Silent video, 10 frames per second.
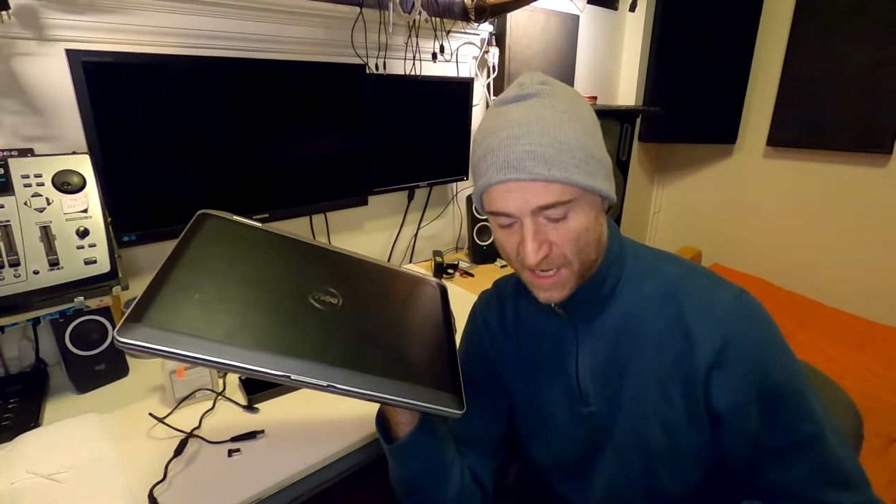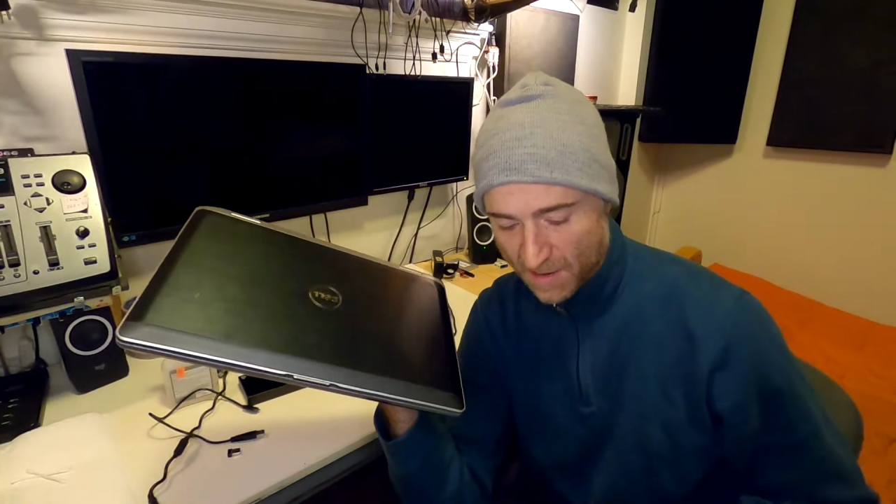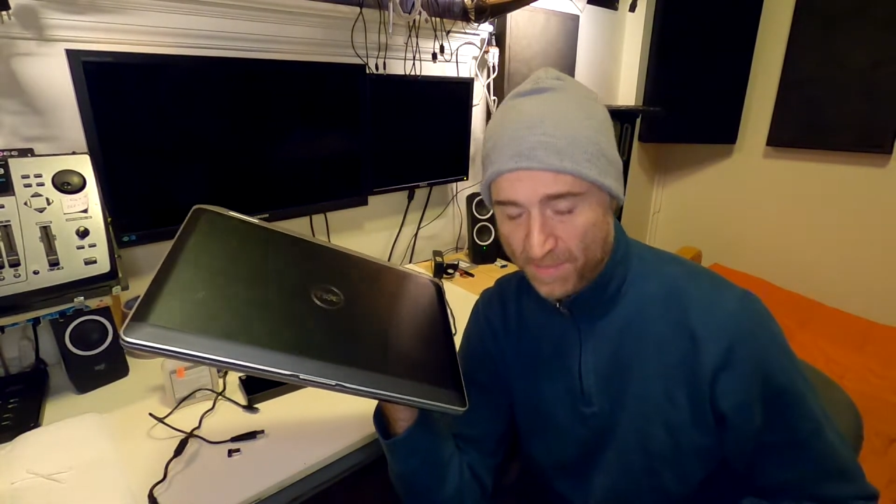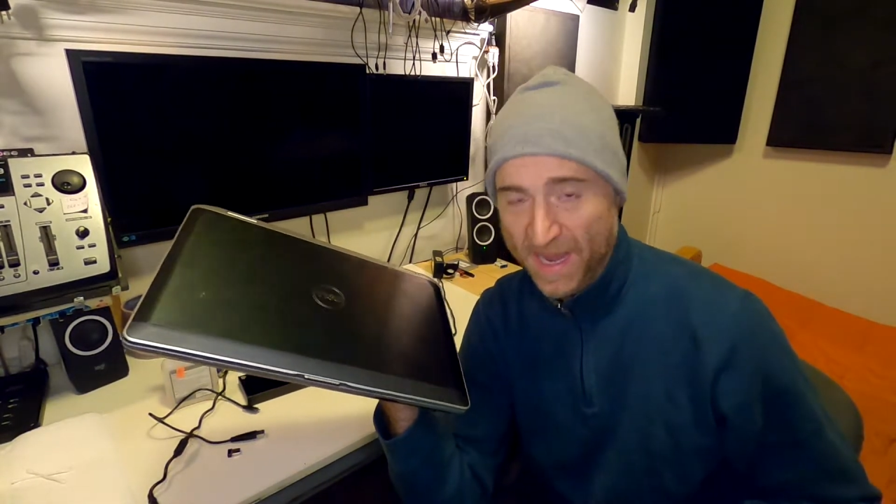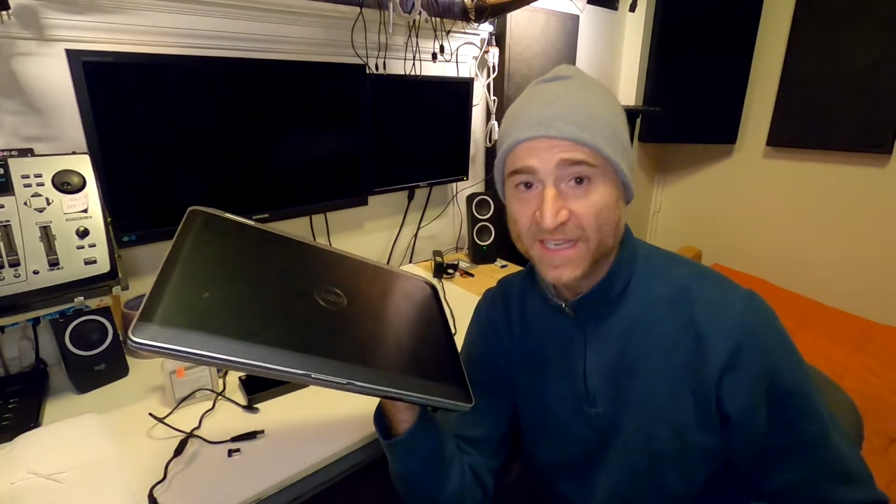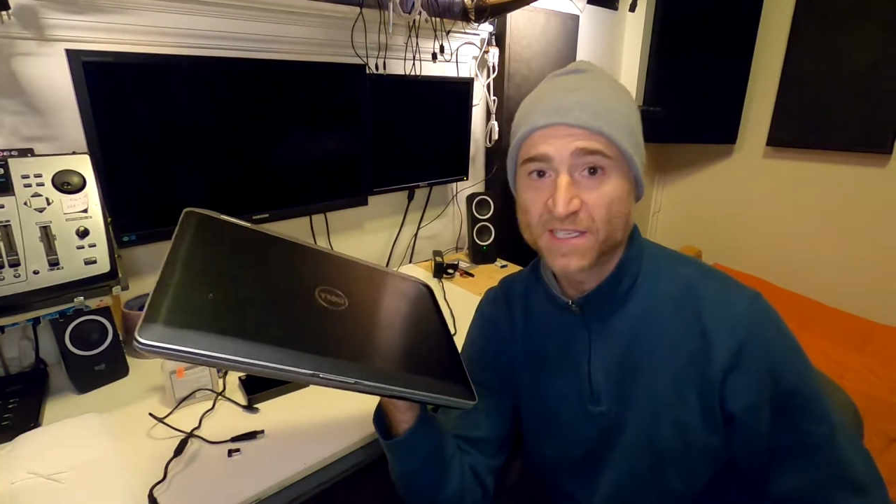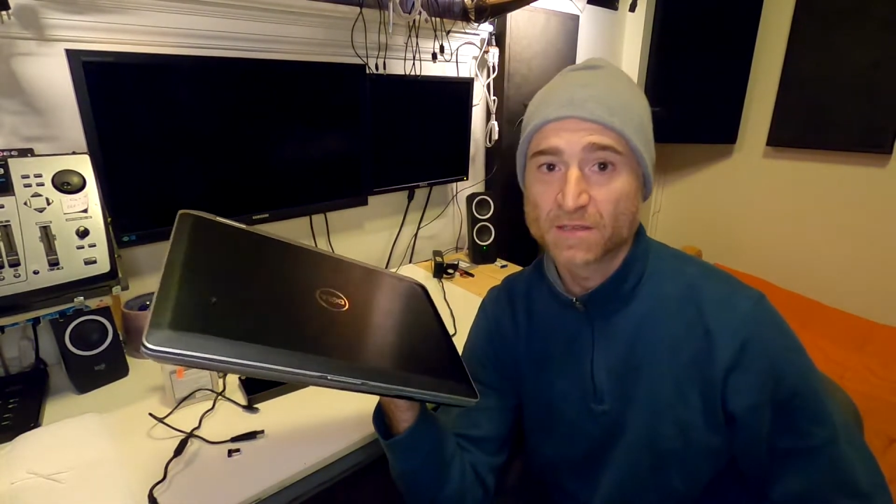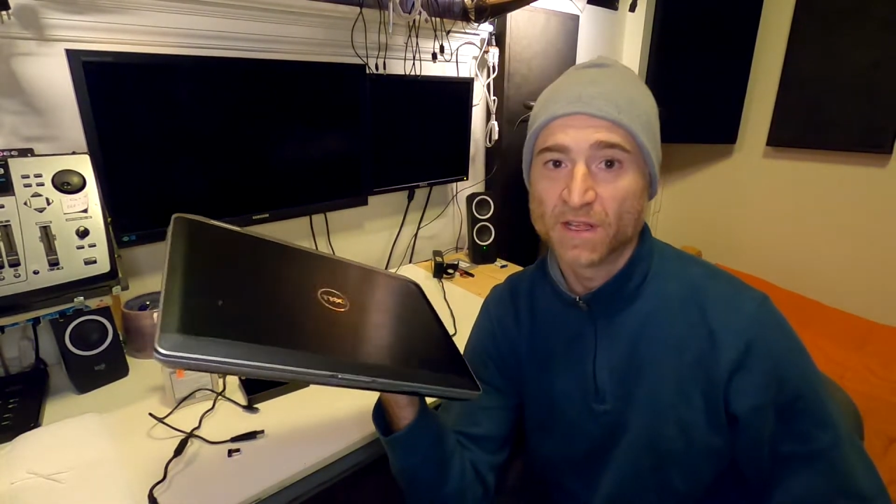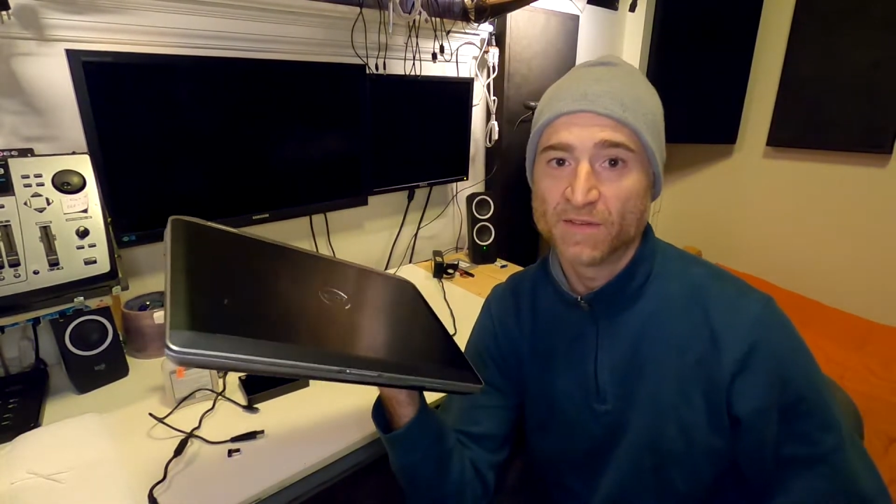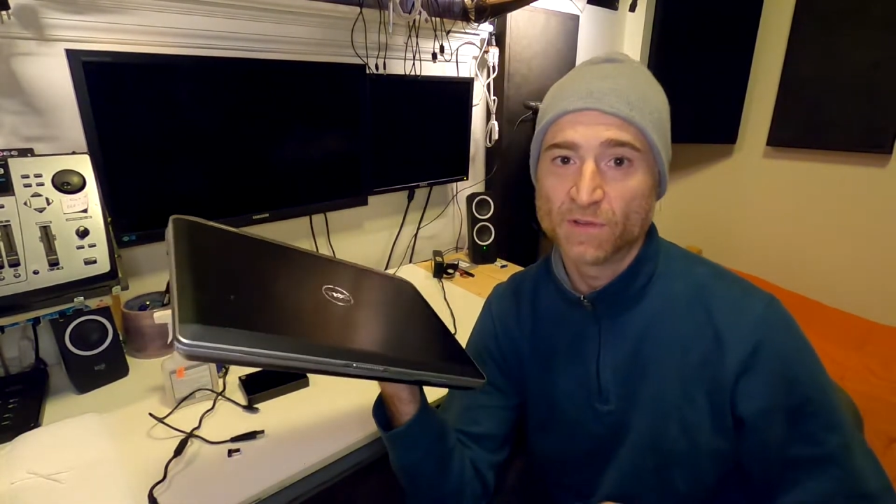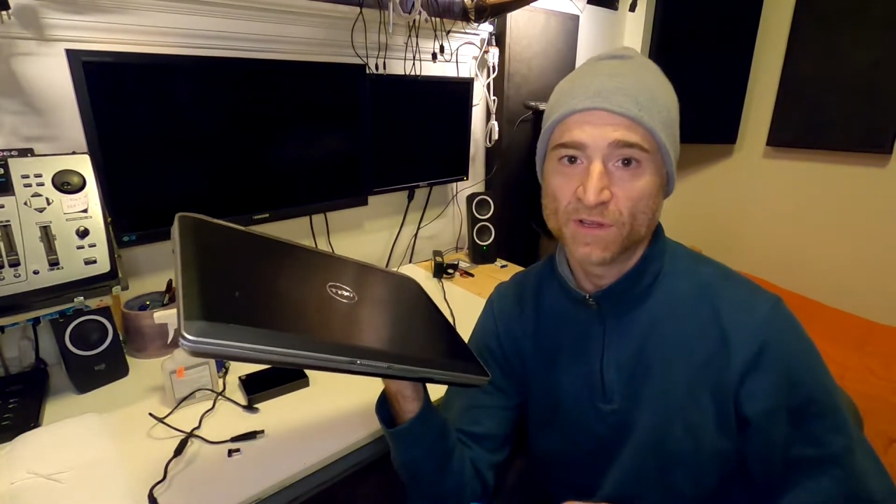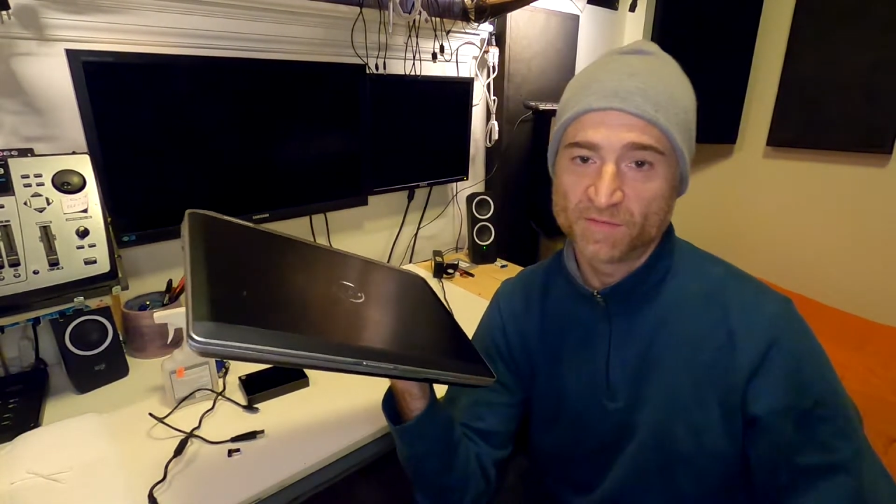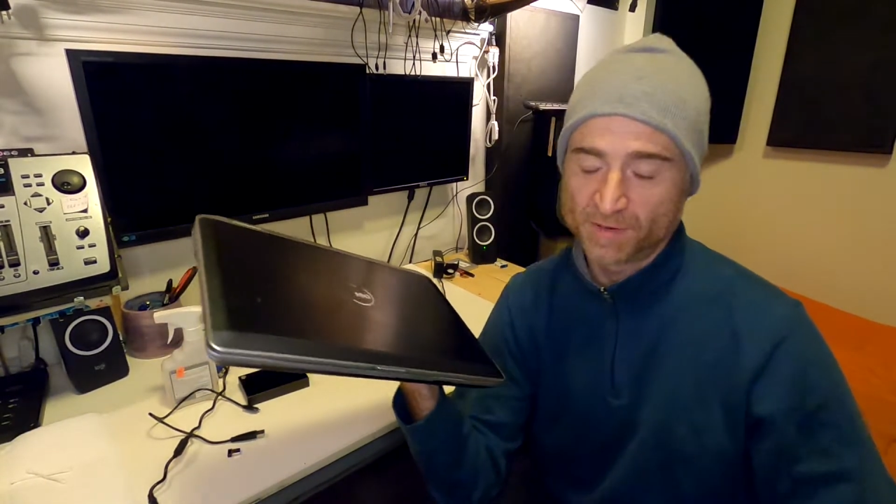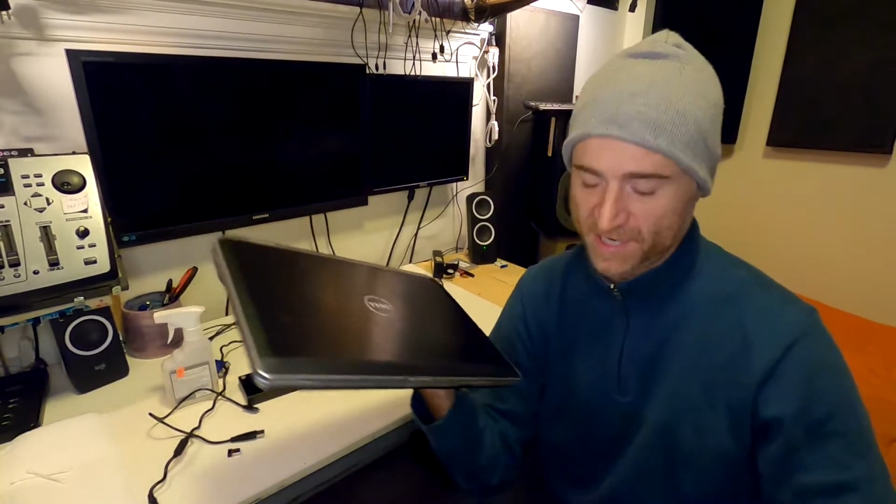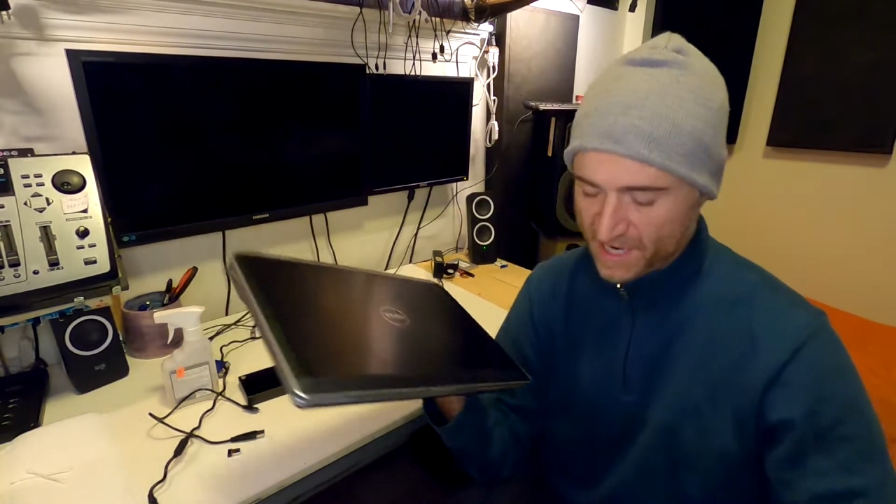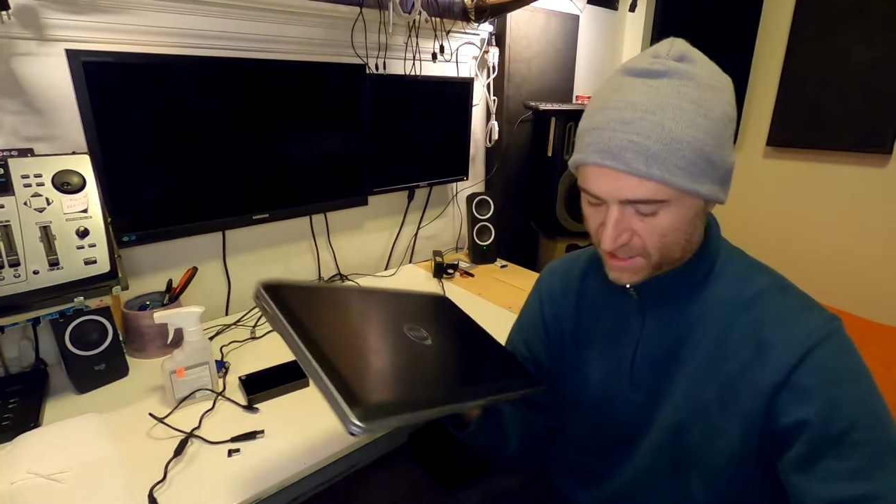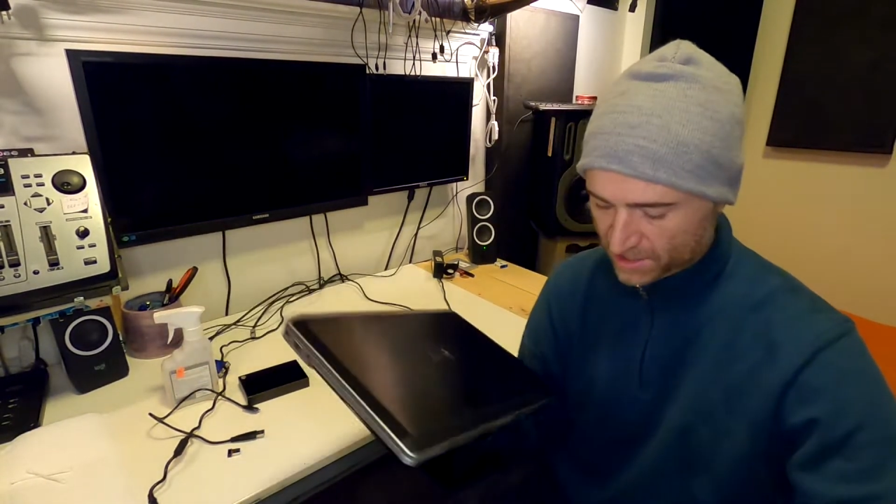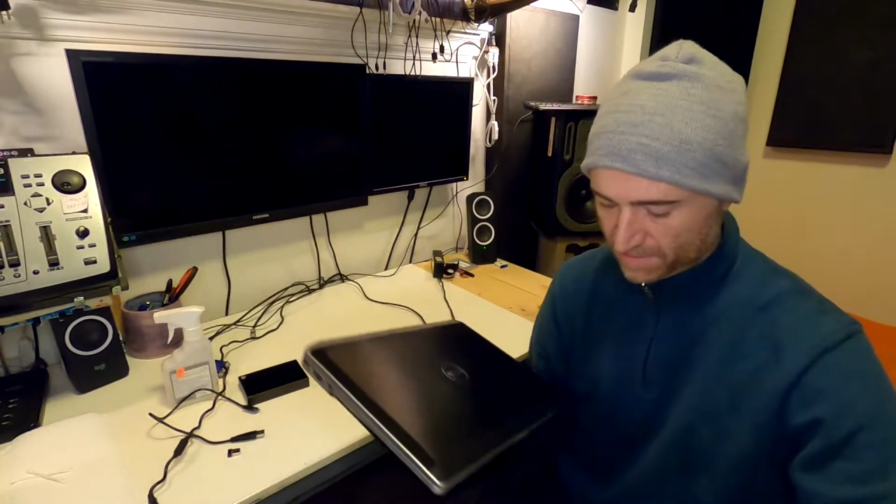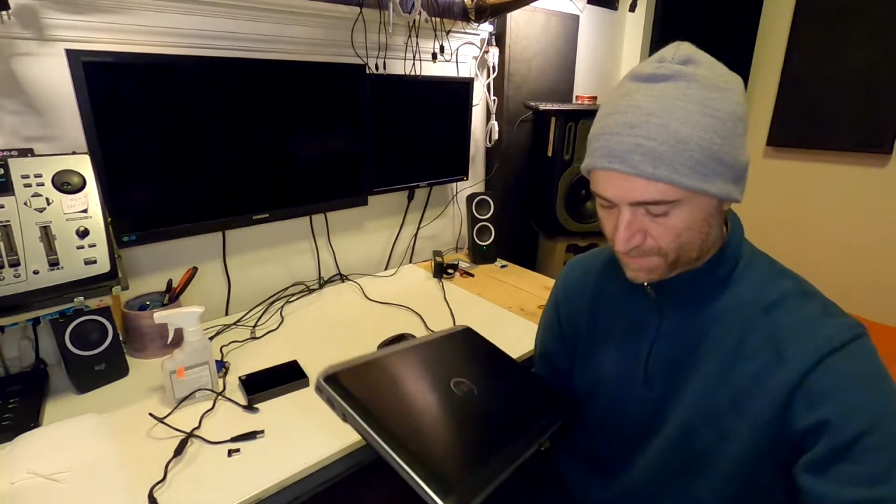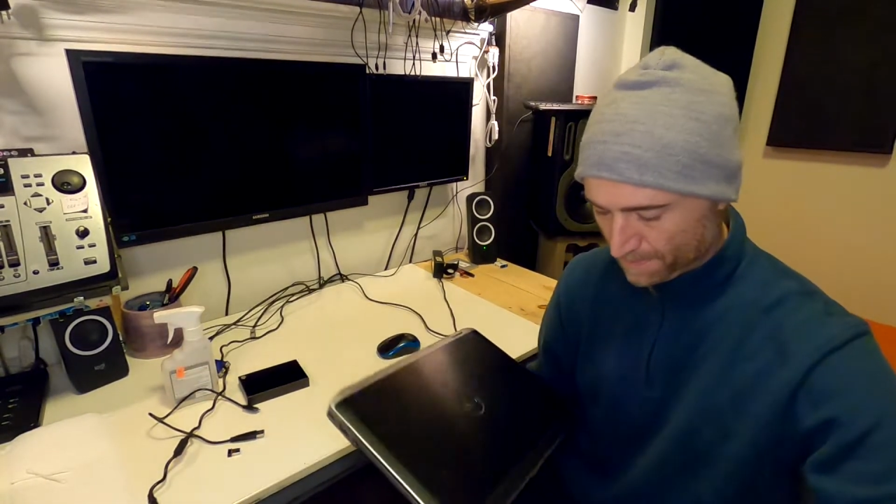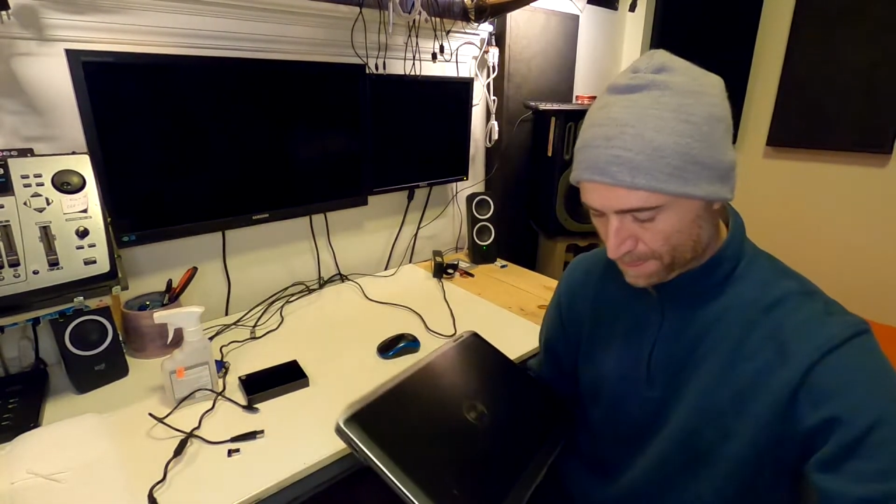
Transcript: A basic level of protection